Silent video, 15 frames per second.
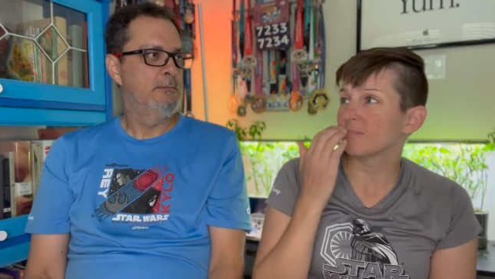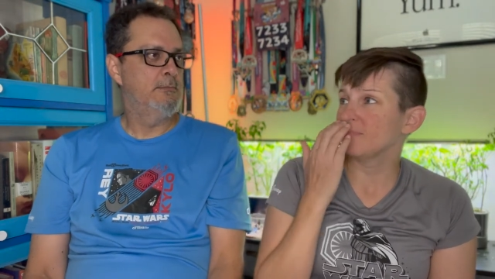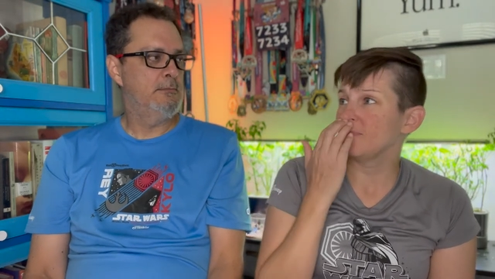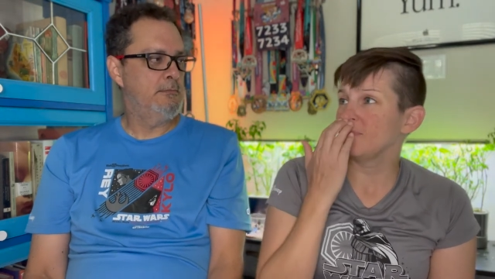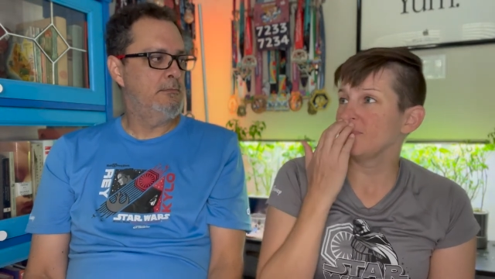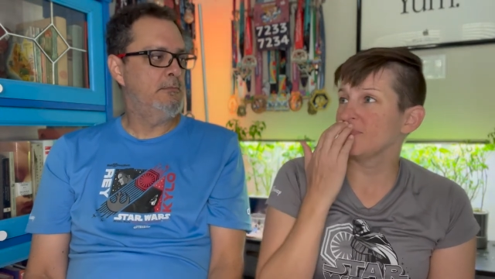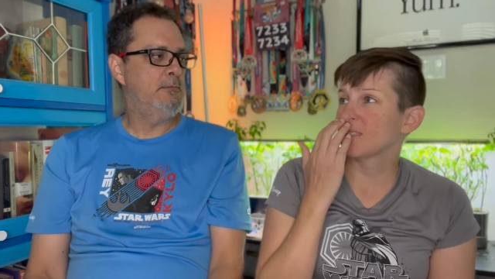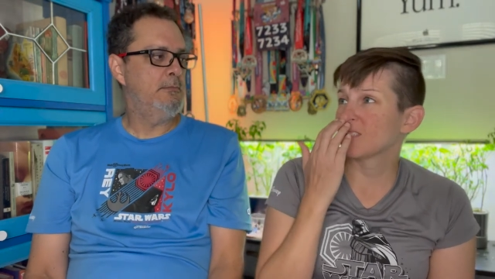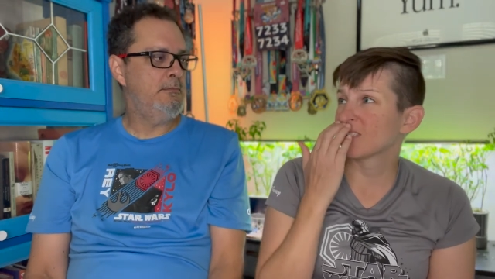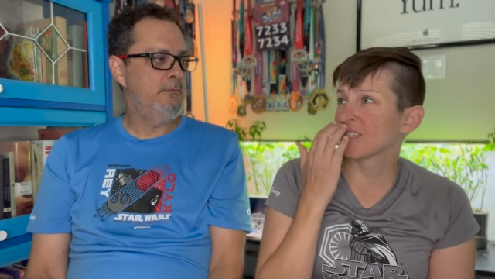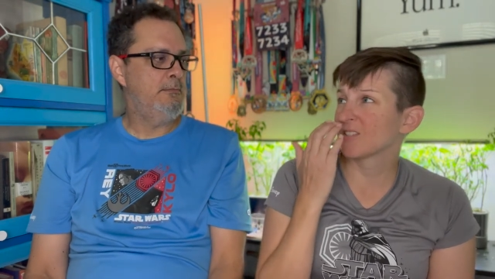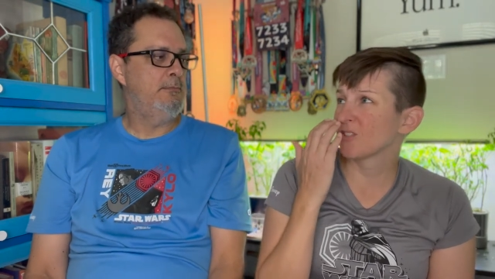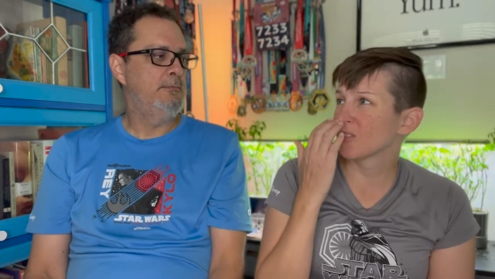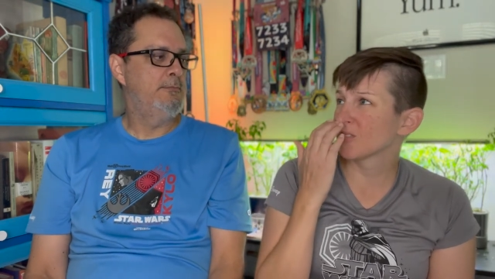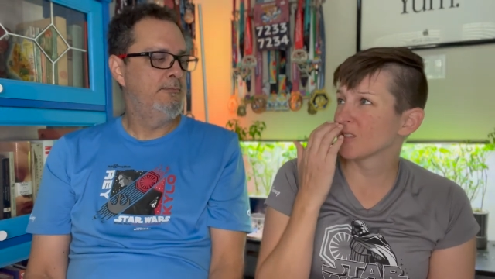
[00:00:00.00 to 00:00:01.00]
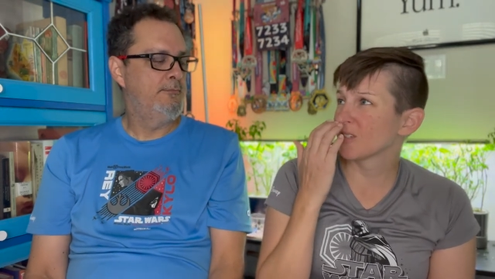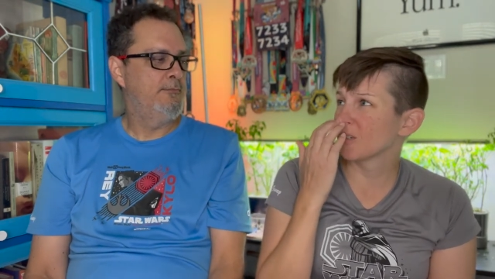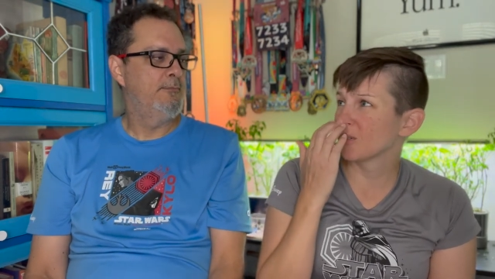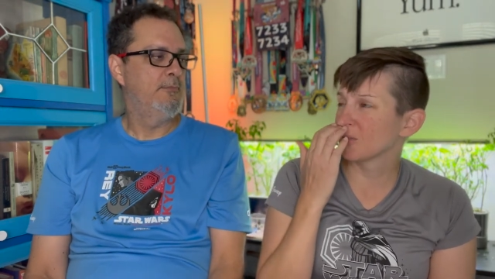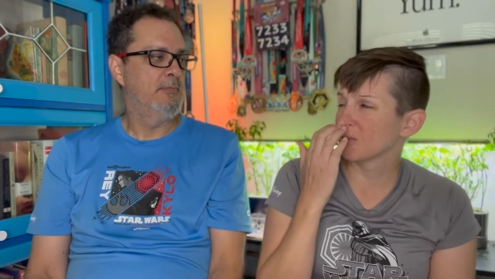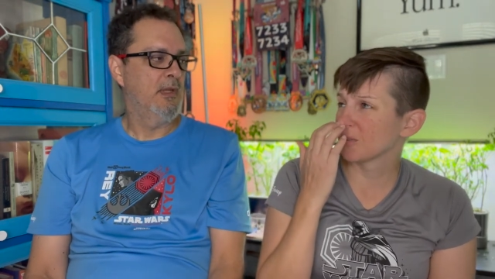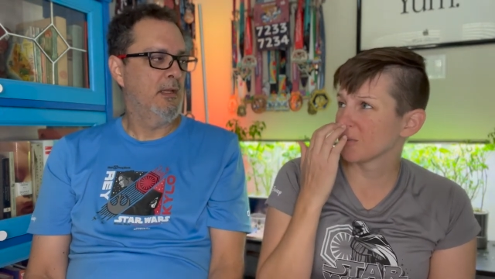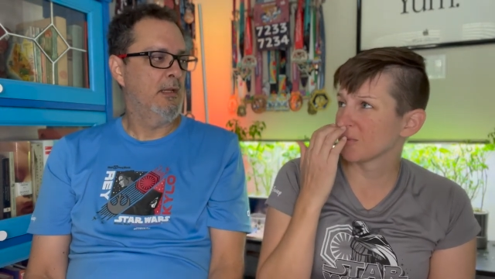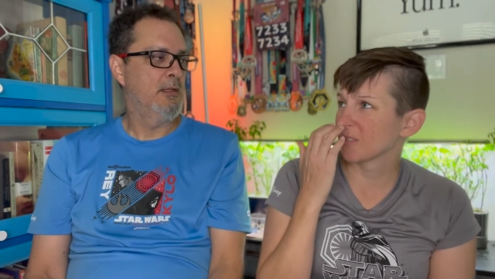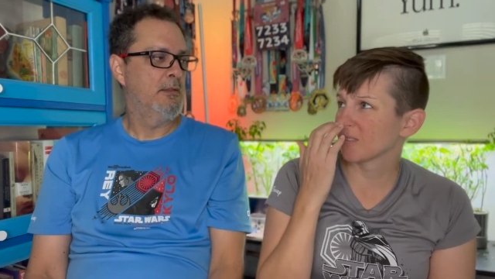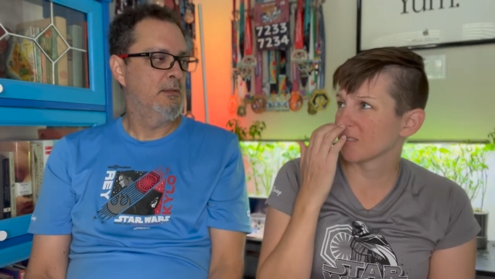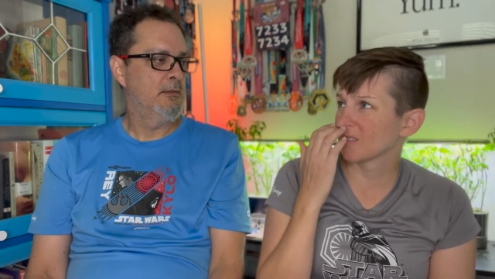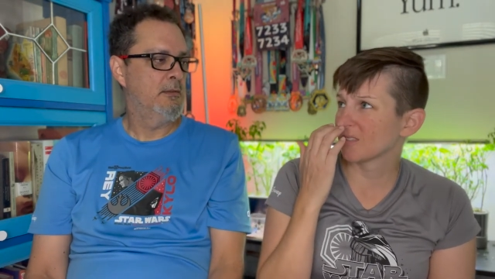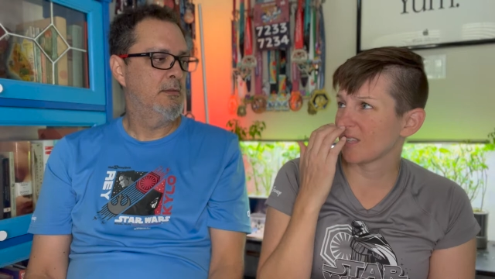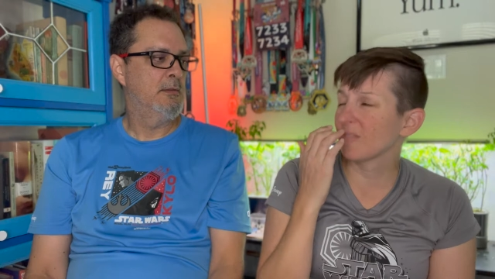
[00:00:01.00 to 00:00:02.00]
Speaker 1: Yeah. 6 years ago? Yeah. So that's
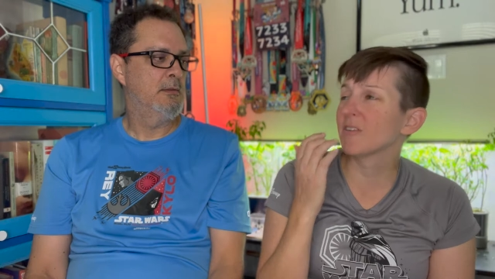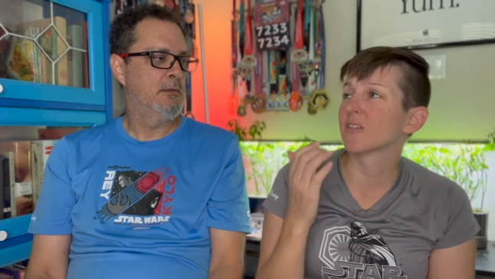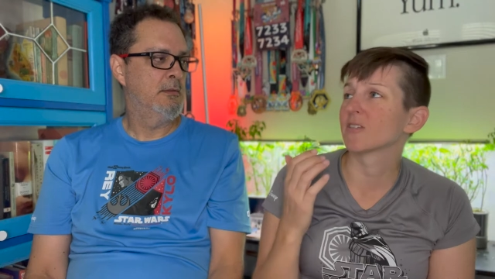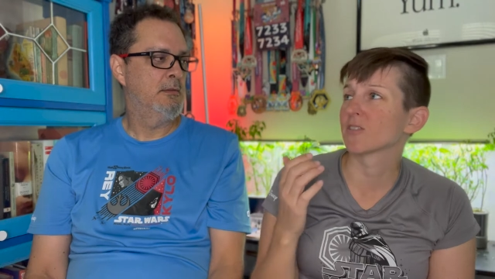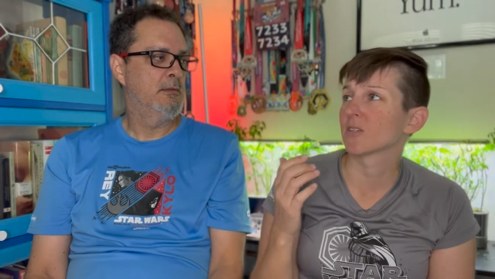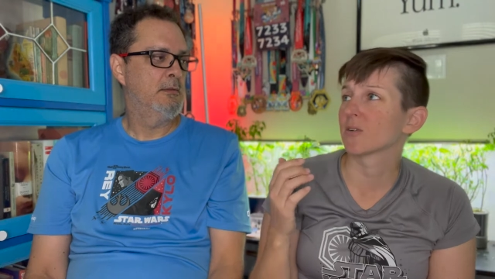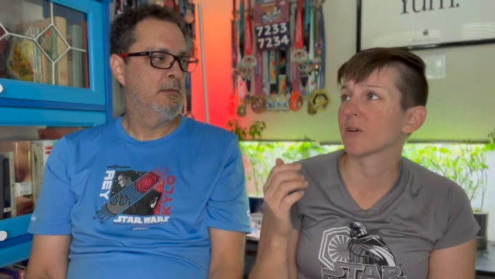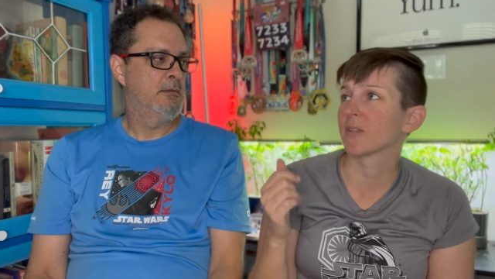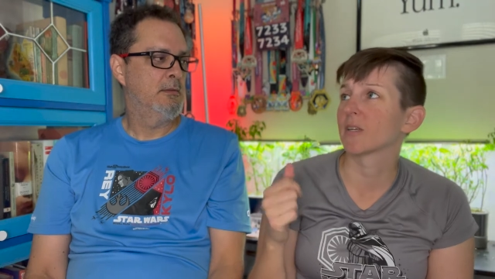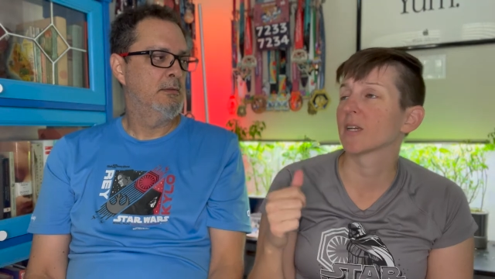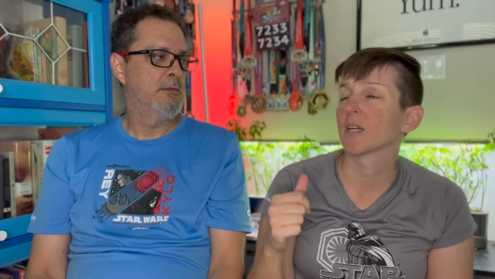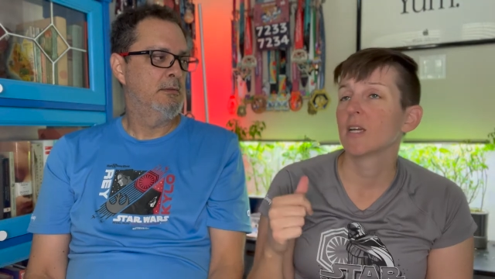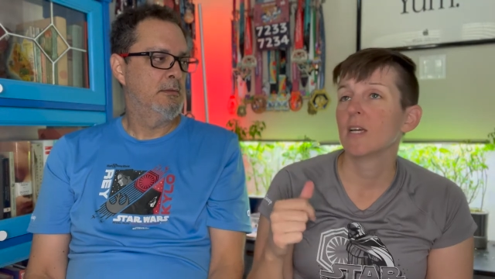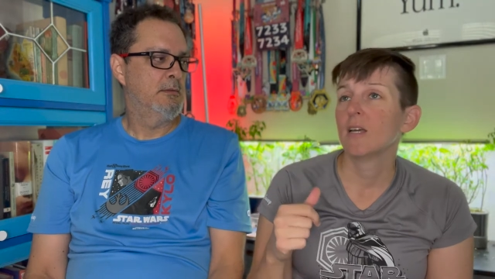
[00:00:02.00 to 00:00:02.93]
7 years ago, I think.